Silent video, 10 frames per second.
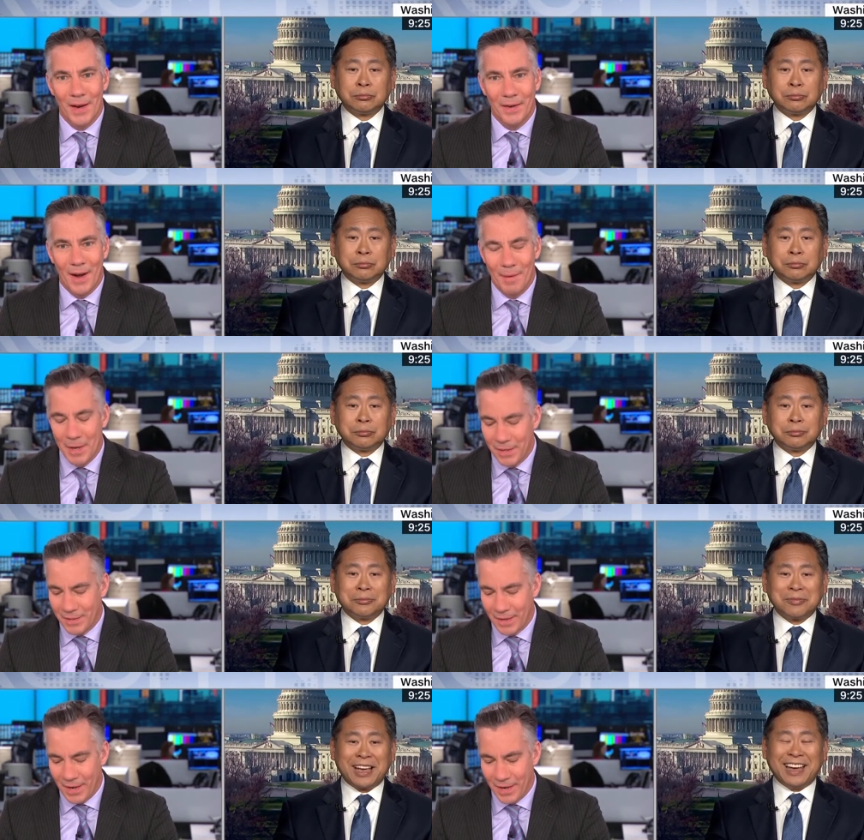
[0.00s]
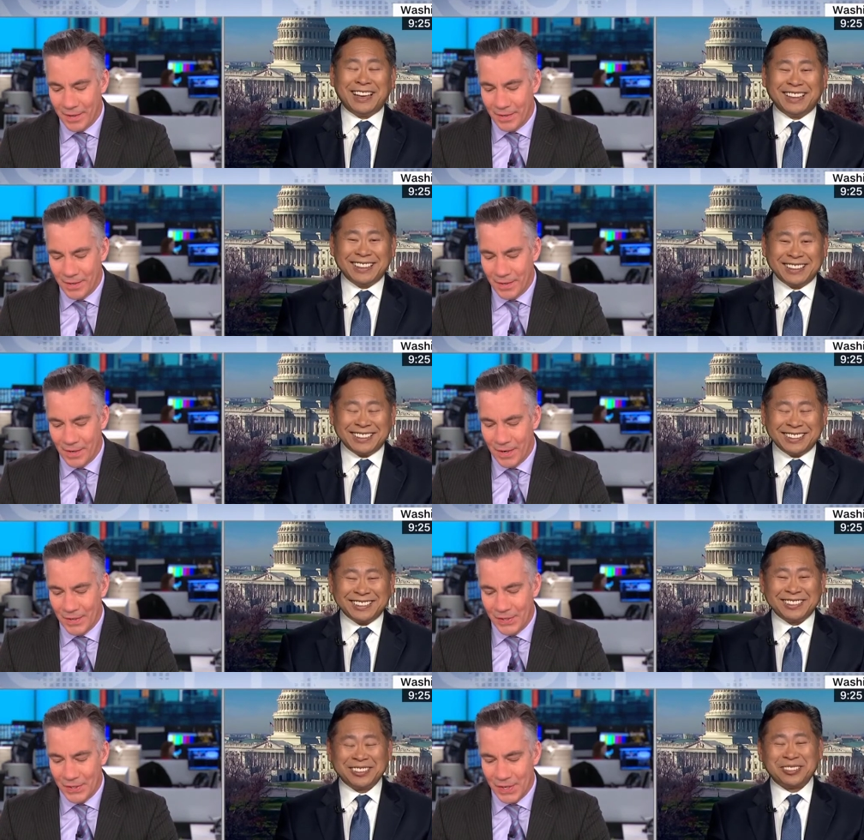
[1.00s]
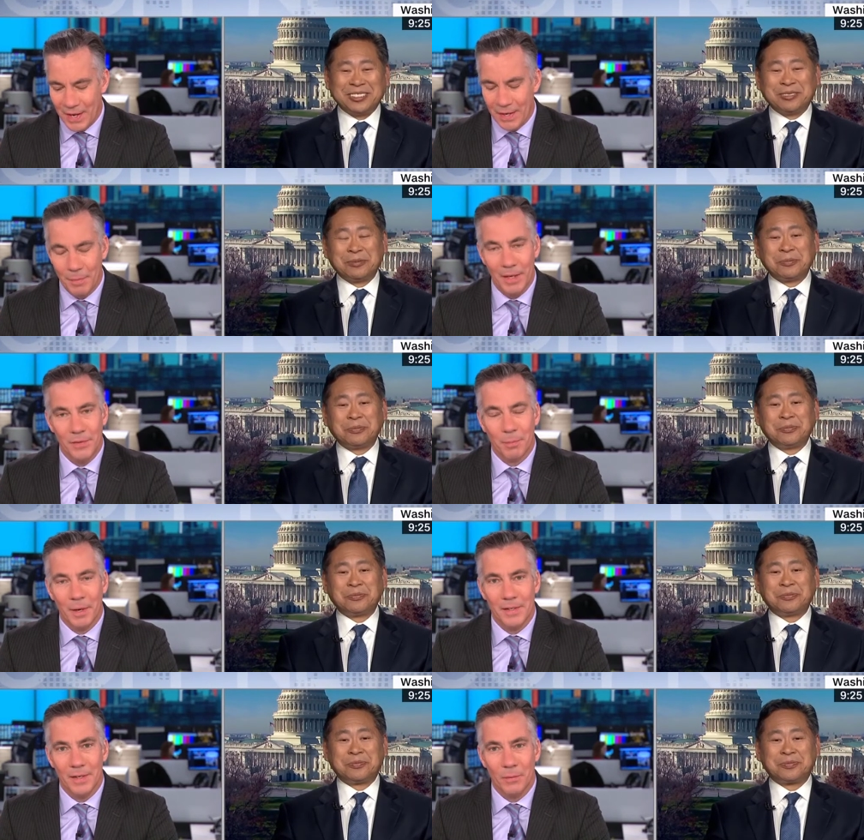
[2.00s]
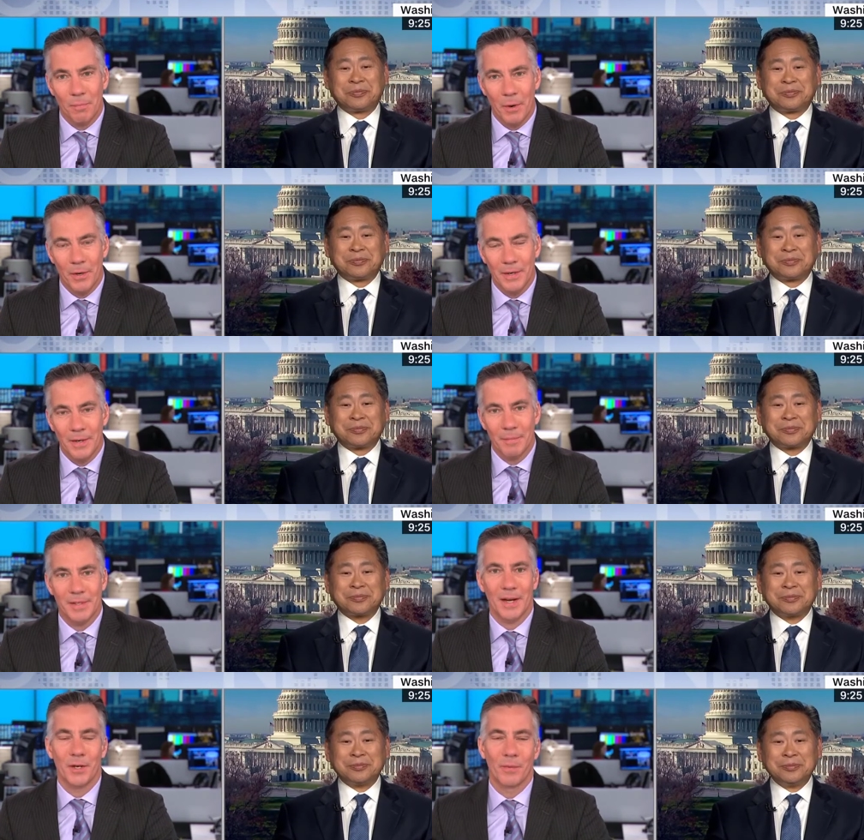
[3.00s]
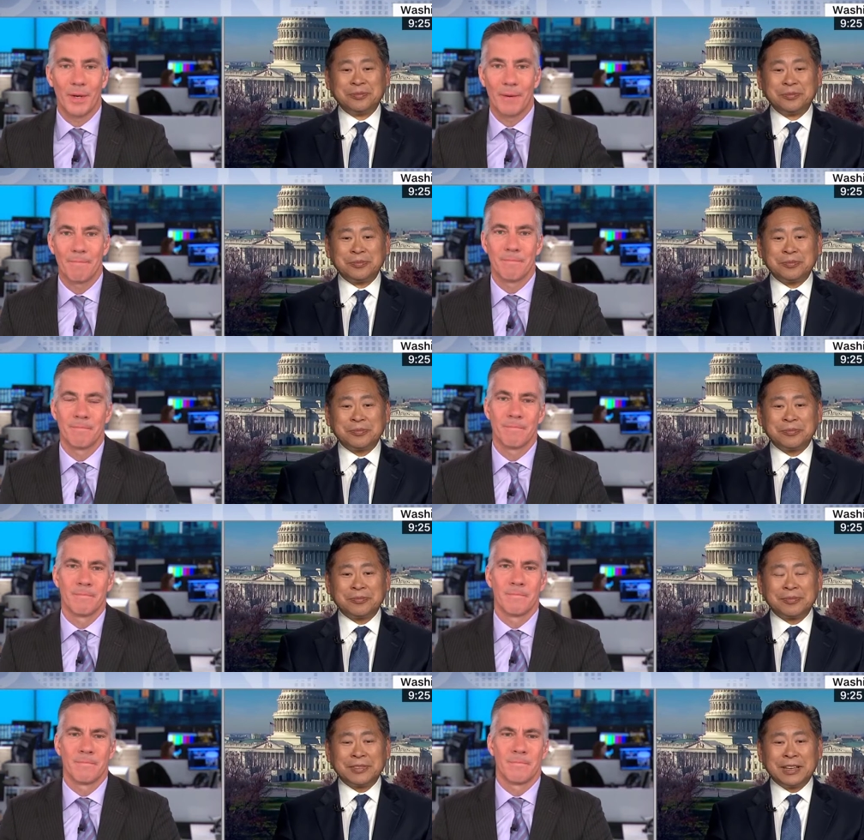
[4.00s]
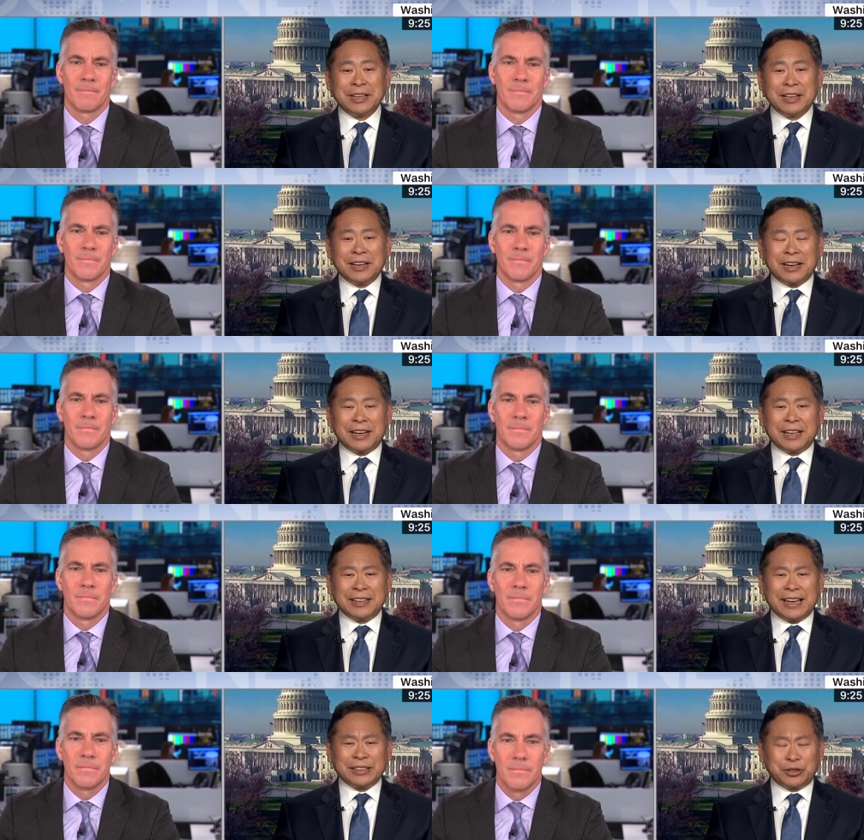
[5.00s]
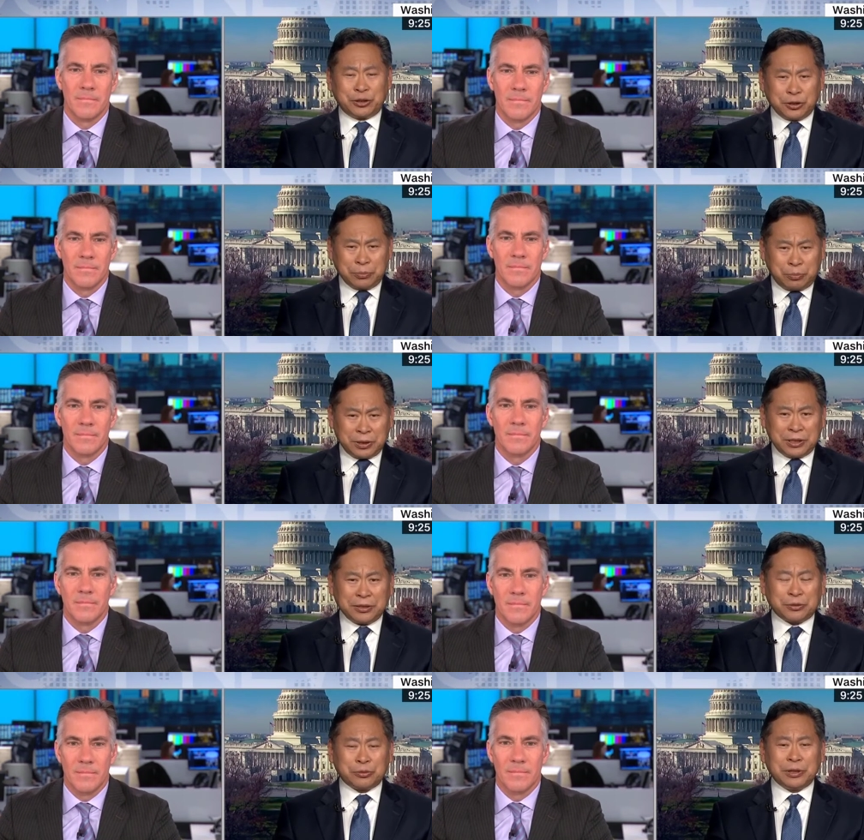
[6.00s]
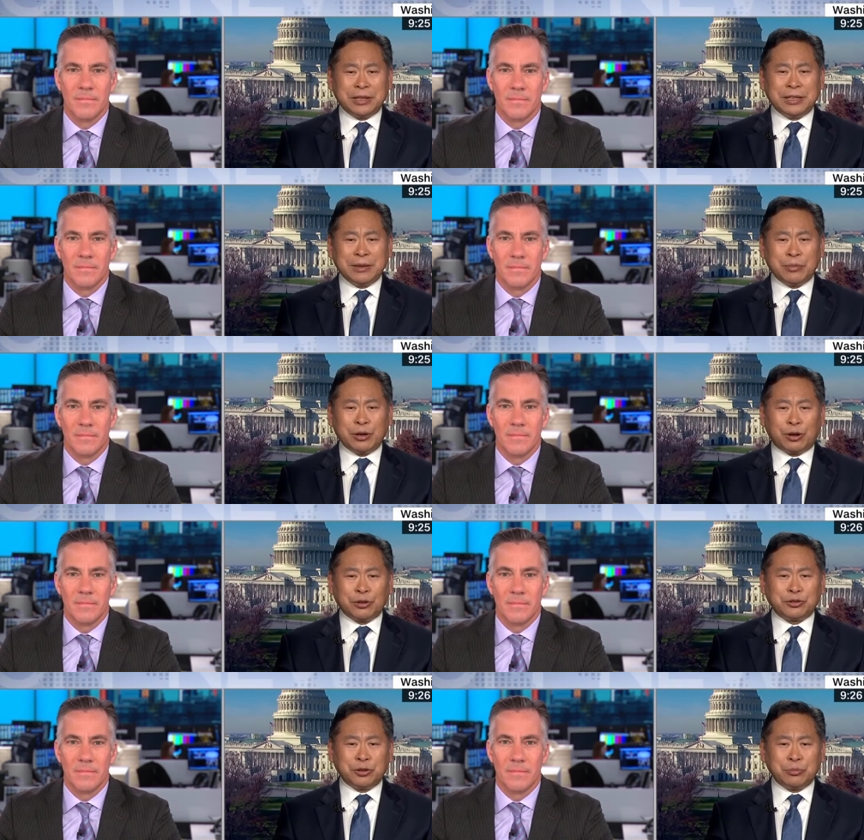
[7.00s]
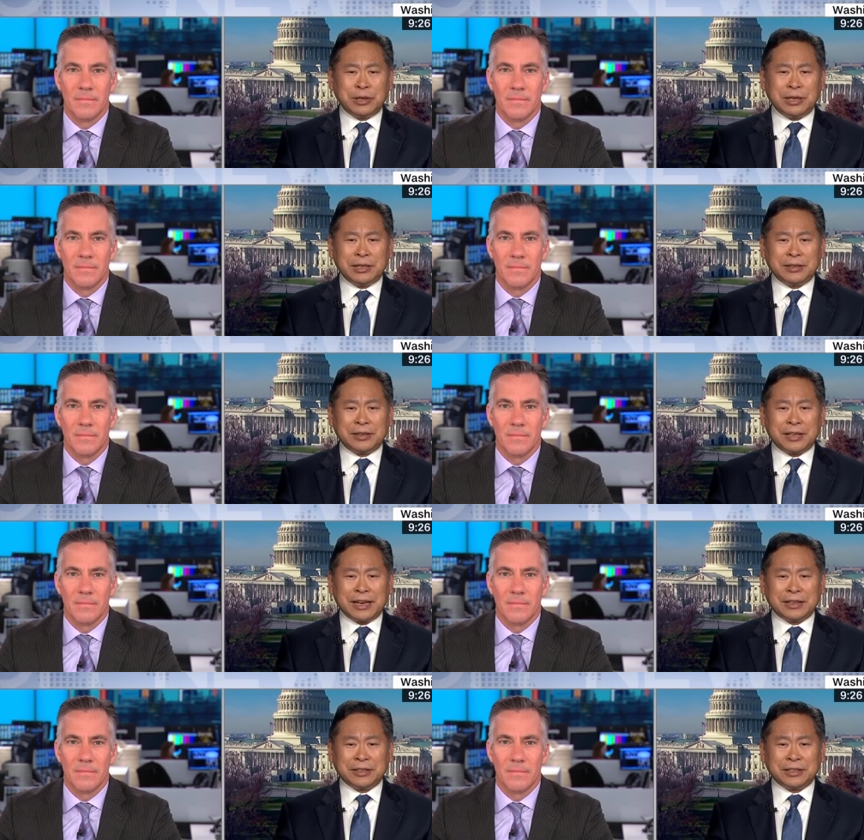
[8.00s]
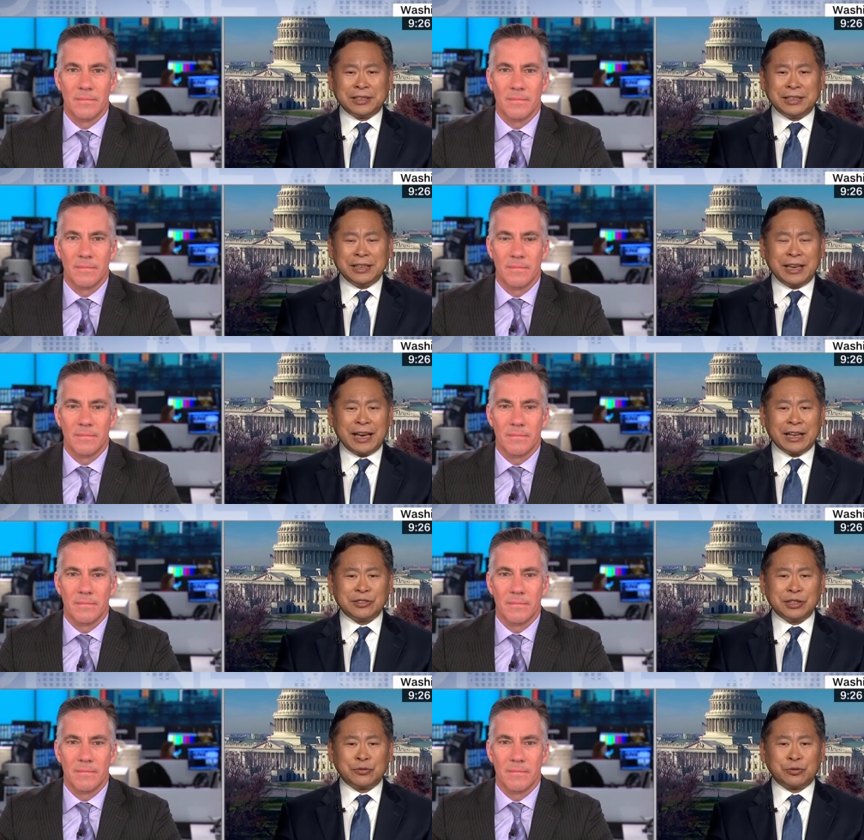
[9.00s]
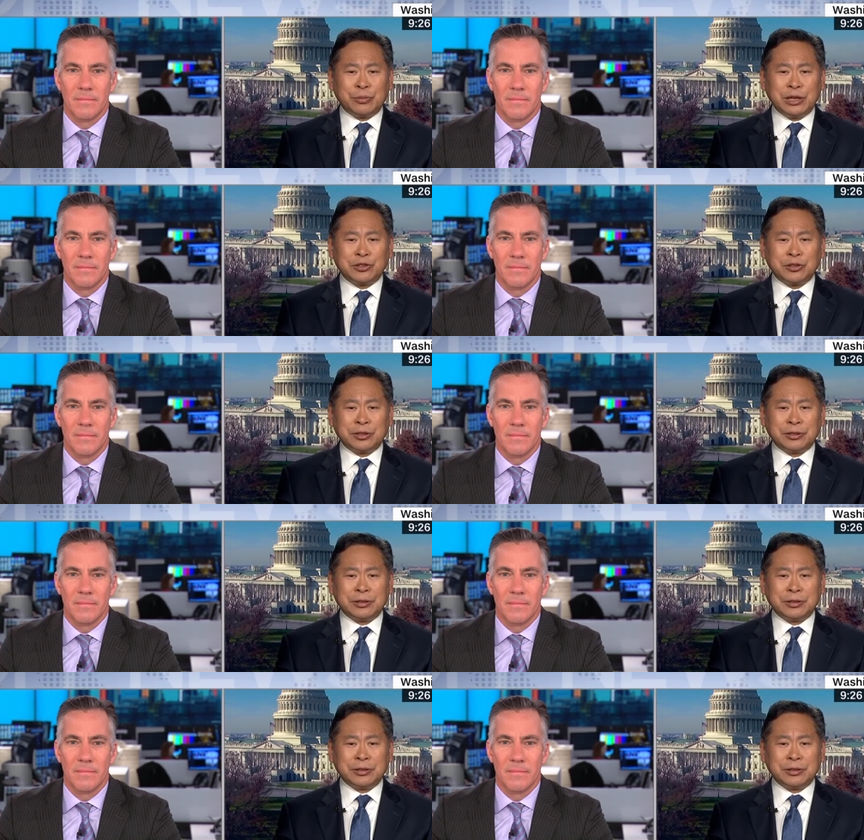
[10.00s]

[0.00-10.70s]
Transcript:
Speaker 1: comment. Uh, is he saying he believes the president will pardon him? Is that your read?
Speaker 2: Uh, that could be the read. He may also mean that uh, he has information